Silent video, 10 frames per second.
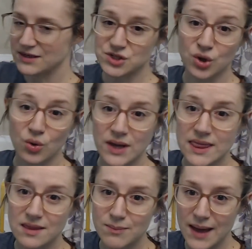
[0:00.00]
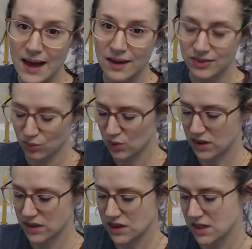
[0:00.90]
to go in the bath with
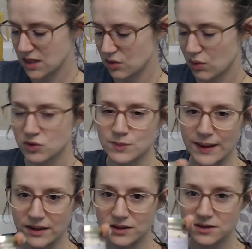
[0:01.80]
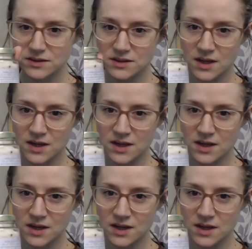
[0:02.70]
the rose petals,